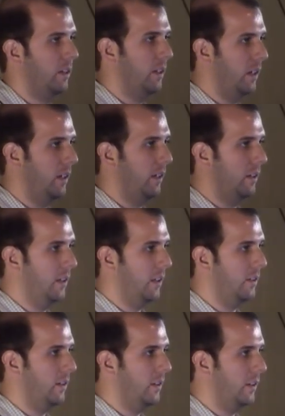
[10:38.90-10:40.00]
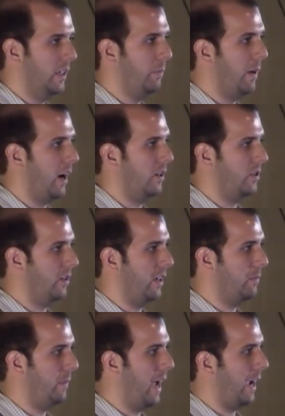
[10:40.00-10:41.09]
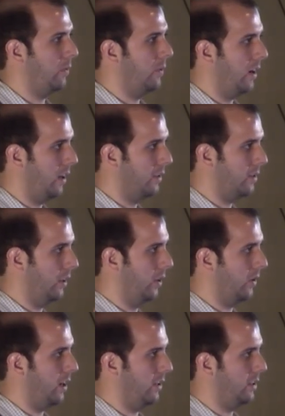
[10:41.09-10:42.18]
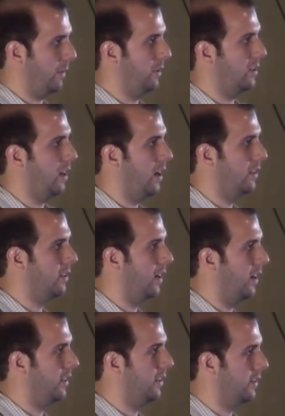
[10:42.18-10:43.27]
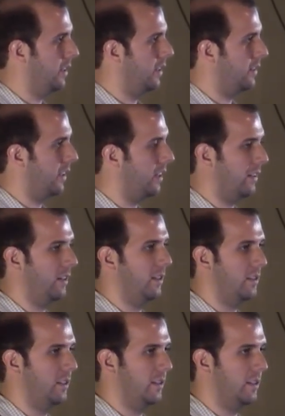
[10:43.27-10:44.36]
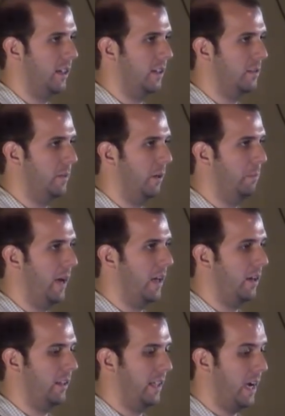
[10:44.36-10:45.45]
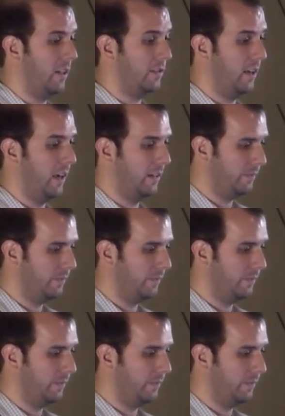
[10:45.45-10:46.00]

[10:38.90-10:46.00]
in, in The Empire Strikes Back when Han Solo cuts up the tauntaun and he says, I thought these, this thing smelled bad on the outside.